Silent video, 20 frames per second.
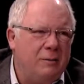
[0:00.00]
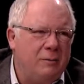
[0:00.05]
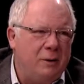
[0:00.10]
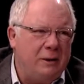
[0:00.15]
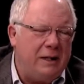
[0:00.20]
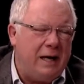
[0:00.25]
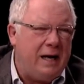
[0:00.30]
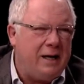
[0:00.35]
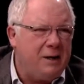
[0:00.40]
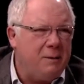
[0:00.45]

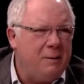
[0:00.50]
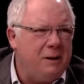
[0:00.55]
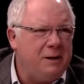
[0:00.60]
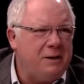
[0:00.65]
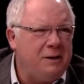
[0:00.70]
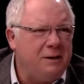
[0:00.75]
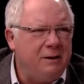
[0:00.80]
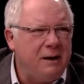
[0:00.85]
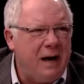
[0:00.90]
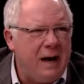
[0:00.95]
When they come
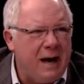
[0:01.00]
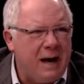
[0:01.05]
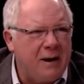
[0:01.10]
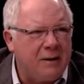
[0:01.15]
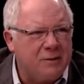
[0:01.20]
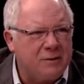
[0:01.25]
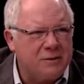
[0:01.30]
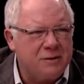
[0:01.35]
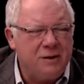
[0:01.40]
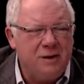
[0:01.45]
into your
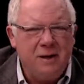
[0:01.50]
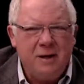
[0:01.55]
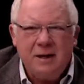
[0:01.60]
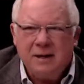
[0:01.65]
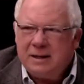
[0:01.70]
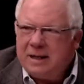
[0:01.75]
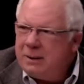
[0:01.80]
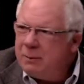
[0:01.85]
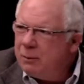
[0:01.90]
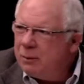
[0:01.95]
house,
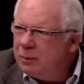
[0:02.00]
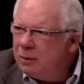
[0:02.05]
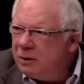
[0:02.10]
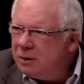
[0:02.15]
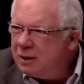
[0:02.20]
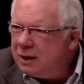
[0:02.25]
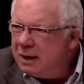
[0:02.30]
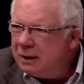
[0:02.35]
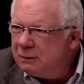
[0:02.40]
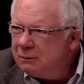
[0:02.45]
they will
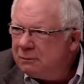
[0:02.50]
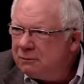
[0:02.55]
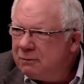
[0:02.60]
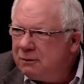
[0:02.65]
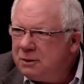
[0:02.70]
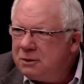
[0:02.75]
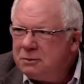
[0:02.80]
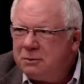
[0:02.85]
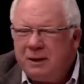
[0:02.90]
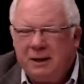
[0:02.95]
look on the
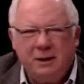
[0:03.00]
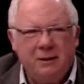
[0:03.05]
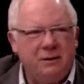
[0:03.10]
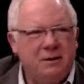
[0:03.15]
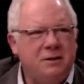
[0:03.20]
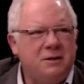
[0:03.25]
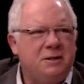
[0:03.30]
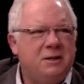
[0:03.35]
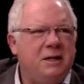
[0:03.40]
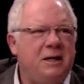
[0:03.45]
refrigerator
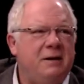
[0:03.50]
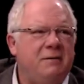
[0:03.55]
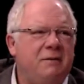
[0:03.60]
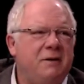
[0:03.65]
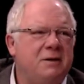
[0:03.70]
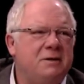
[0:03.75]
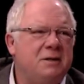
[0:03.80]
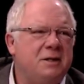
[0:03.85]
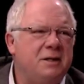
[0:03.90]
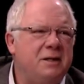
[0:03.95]
and see if
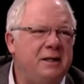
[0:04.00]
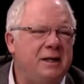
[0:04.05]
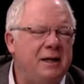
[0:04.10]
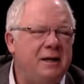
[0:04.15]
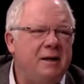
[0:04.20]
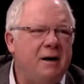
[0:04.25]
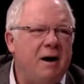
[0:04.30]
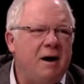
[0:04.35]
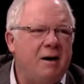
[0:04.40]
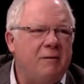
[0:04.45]
there's a
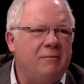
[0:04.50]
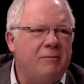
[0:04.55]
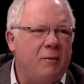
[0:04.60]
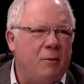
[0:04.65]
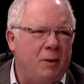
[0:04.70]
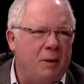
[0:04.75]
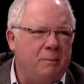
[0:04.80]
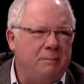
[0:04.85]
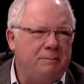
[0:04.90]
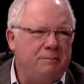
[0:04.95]
DNR
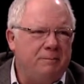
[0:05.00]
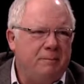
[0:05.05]
form.